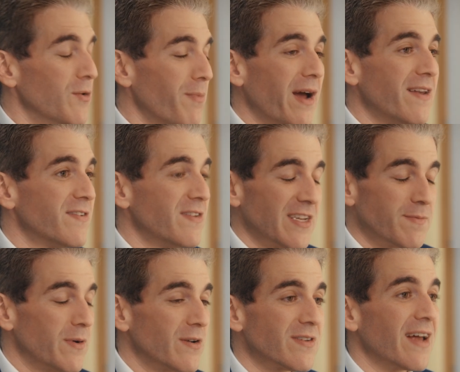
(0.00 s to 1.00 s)
you might
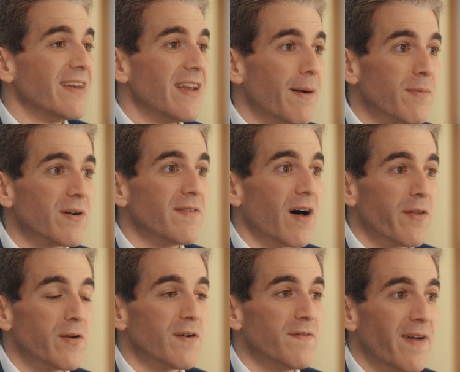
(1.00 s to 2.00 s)
experience a number of
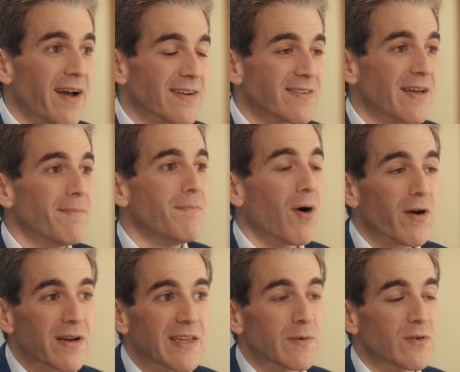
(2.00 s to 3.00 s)
other effects that
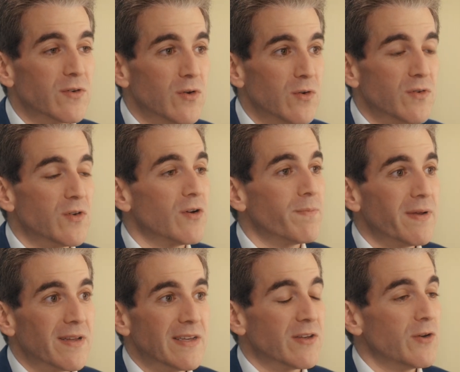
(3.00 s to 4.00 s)
markedly reduce your
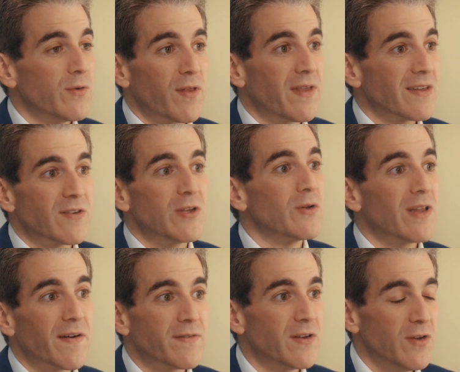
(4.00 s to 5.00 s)
ability to do the things that you
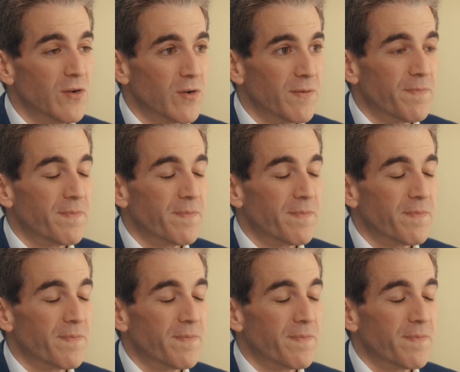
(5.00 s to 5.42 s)
love to do.